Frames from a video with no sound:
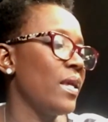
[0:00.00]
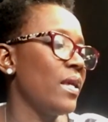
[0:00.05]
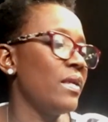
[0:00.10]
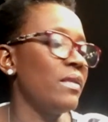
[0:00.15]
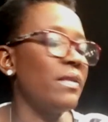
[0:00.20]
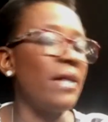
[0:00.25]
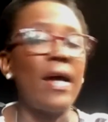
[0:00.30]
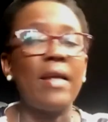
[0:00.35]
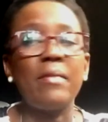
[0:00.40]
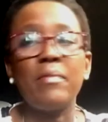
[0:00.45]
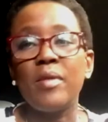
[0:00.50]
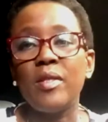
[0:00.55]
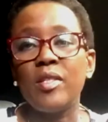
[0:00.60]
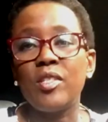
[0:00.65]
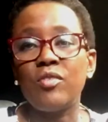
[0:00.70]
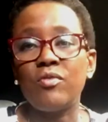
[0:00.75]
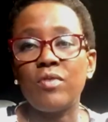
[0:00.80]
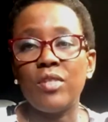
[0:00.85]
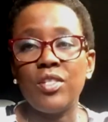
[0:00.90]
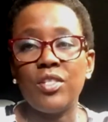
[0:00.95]
The
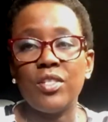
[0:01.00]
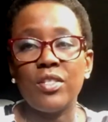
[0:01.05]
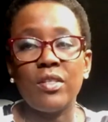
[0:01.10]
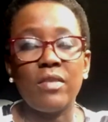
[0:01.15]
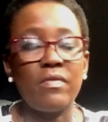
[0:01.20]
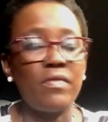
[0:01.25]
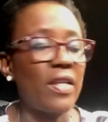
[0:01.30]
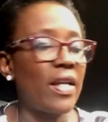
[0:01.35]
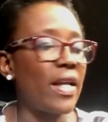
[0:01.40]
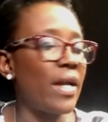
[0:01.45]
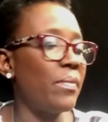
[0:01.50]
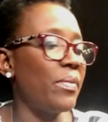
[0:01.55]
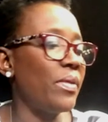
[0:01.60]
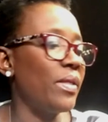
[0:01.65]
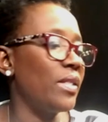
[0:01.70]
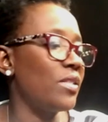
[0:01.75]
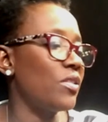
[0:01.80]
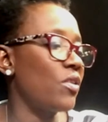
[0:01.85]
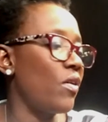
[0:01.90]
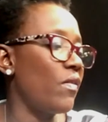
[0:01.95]
administration of the
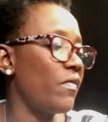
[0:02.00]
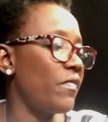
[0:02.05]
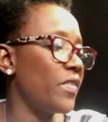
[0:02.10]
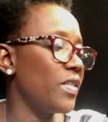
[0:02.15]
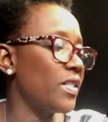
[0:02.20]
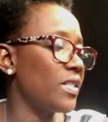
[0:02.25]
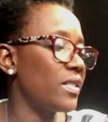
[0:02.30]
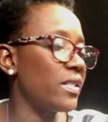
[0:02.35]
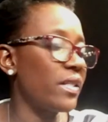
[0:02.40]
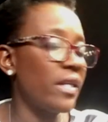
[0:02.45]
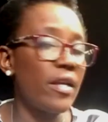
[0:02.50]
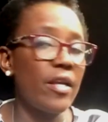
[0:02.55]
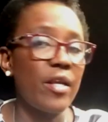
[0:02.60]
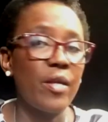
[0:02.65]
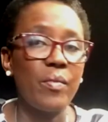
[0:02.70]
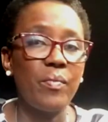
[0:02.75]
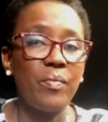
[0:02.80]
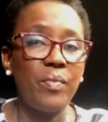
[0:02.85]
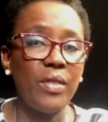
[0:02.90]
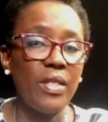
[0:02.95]
Cabinet office.
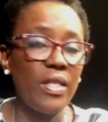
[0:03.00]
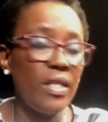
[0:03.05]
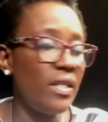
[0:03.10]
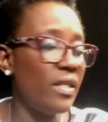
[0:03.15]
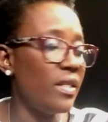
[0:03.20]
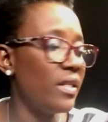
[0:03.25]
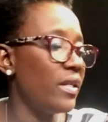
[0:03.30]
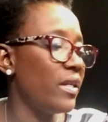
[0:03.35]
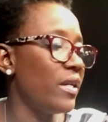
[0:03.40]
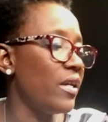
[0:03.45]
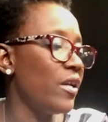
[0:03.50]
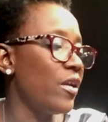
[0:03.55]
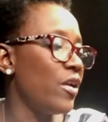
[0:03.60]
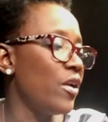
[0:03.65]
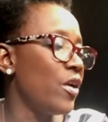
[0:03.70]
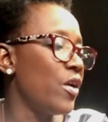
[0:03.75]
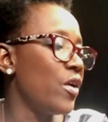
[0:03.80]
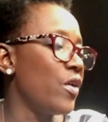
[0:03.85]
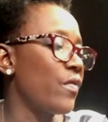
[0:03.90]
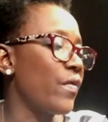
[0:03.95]
B.
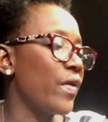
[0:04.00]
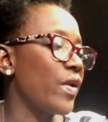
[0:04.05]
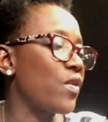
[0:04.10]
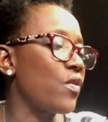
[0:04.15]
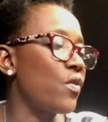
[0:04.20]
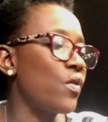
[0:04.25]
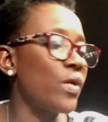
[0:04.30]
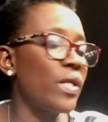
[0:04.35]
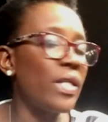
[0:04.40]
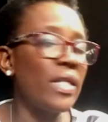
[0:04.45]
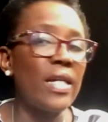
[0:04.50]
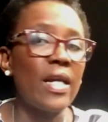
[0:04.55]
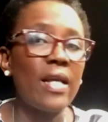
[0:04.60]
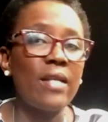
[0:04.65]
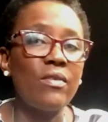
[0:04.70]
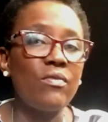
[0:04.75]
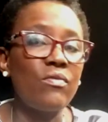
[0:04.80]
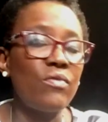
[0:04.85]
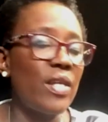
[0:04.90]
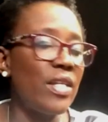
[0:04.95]
Recording and
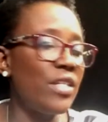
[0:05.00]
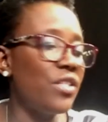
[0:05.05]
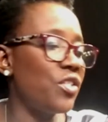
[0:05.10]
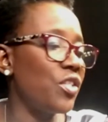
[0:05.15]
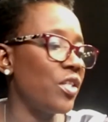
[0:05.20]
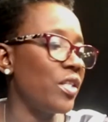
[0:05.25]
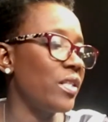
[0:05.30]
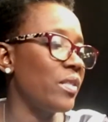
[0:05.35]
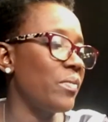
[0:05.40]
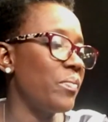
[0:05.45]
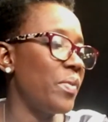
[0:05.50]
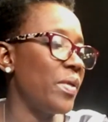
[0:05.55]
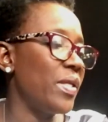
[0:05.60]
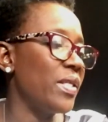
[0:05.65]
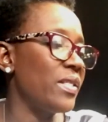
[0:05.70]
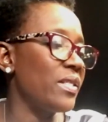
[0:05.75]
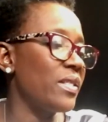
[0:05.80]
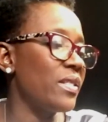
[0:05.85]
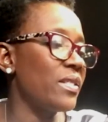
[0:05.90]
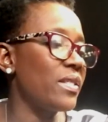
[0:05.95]
arranging the
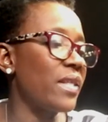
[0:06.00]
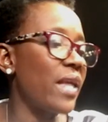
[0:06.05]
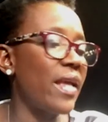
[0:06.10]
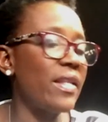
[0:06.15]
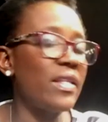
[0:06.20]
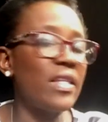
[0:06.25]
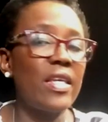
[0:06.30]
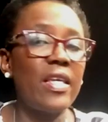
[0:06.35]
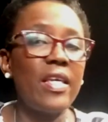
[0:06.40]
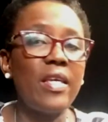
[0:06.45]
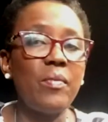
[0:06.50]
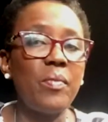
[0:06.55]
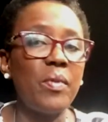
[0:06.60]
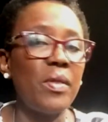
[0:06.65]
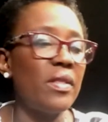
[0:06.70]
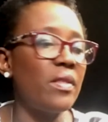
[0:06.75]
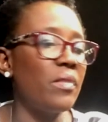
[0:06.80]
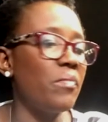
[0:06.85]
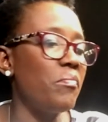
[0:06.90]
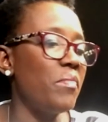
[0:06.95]
business and
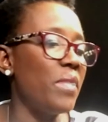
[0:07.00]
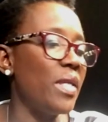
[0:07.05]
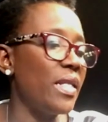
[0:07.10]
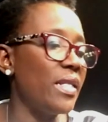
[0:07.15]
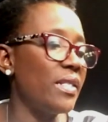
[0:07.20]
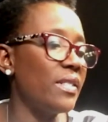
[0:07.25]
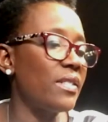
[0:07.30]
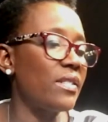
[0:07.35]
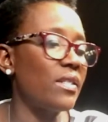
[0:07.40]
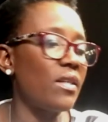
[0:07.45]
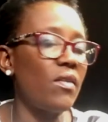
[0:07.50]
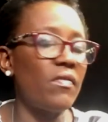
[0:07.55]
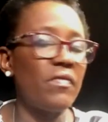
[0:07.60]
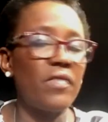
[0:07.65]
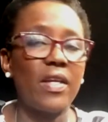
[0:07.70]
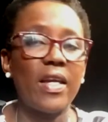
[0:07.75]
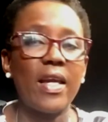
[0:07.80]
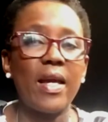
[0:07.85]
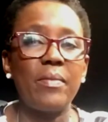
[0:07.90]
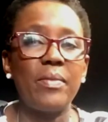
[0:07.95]
keeping the minutes of the
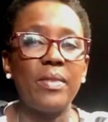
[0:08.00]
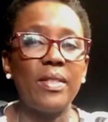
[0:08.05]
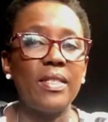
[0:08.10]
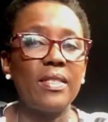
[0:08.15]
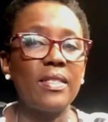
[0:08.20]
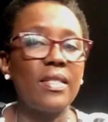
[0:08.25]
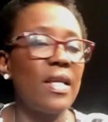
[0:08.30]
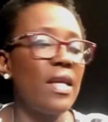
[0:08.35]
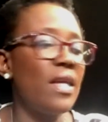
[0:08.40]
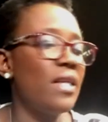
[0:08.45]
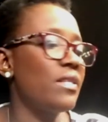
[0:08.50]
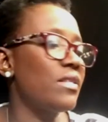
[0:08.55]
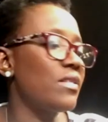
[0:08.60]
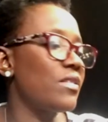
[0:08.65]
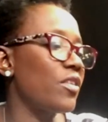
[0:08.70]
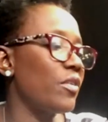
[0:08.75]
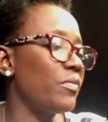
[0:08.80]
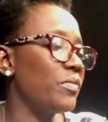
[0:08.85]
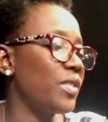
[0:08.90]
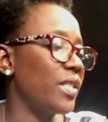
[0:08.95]
Cabinet,
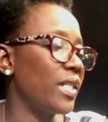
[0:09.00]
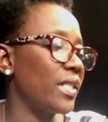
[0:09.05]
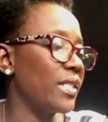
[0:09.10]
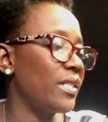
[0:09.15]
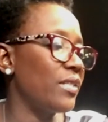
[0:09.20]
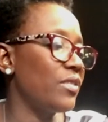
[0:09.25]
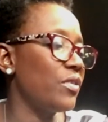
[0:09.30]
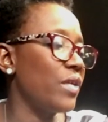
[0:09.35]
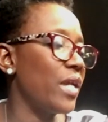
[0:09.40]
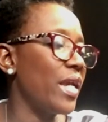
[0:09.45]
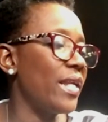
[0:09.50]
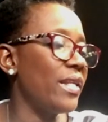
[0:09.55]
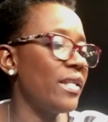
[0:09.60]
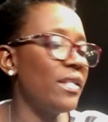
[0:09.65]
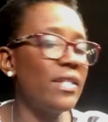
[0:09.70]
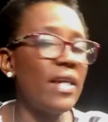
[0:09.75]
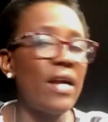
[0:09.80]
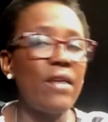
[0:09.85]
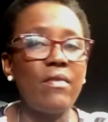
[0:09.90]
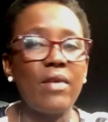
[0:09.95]
subject to any
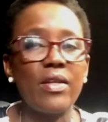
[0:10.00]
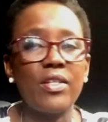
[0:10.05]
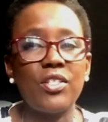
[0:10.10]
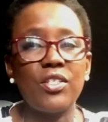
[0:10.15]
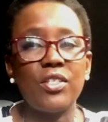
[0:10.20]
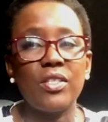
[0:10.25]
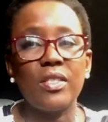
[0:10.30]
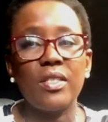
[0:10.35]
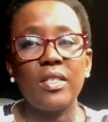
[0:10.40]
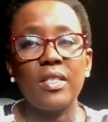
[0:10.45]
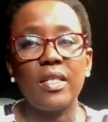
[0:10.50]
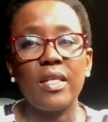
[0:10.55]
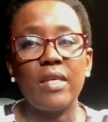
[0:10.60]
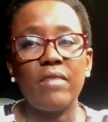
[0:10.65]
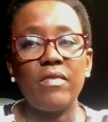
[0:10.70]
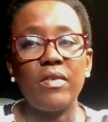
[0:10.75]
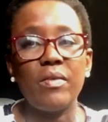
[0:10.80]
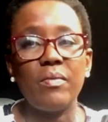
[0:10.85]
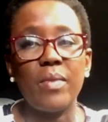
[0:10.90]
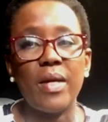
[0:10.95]
direction
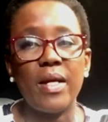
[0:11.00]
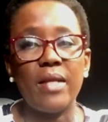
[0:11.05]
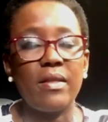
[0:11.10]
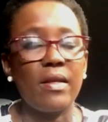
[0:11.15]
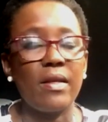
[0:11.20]
given by the